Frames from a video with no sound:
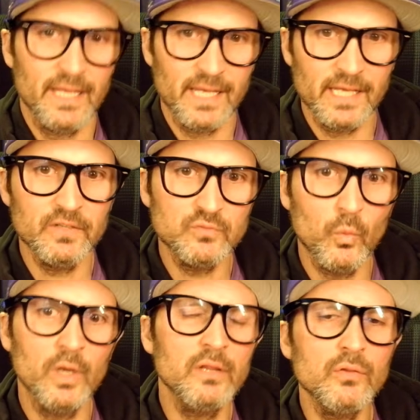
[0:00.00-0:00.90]
If it's
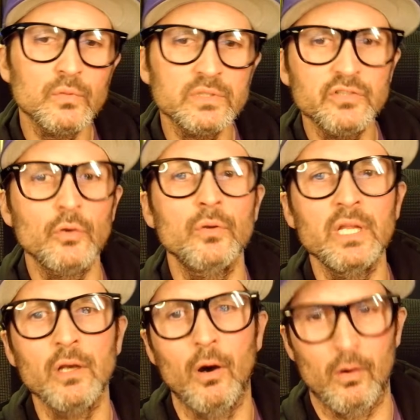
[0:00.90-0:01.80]
one of the
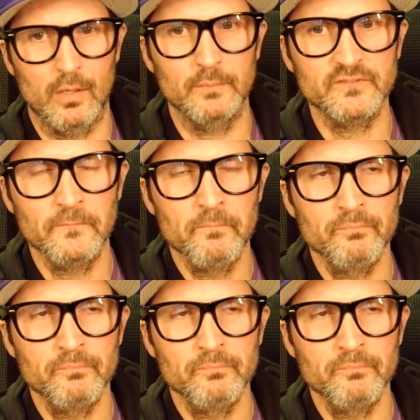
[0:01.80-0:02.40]
returning arms,